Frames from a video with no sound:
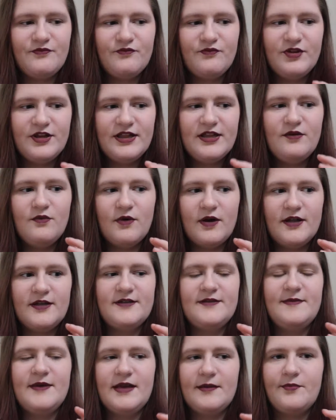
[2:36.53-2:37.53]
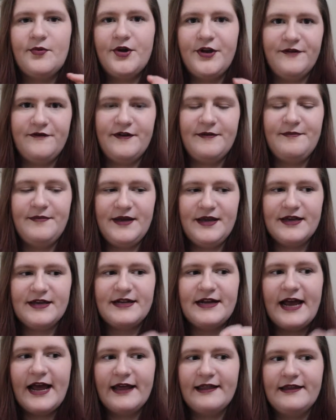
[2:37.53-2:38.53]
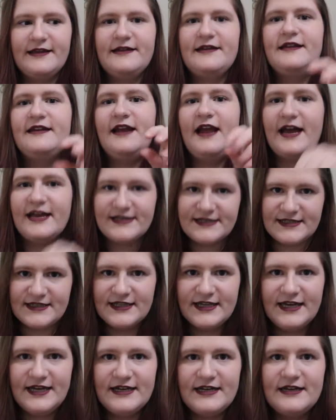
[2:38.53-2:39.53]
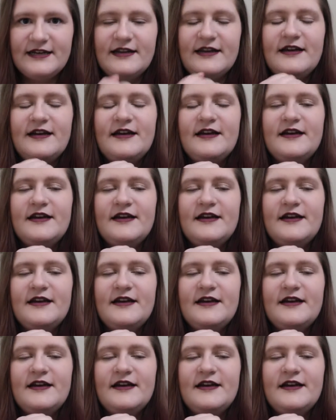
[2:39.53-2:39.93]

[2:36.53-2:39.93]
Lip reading: really wanted to make a point of it being an island and isolated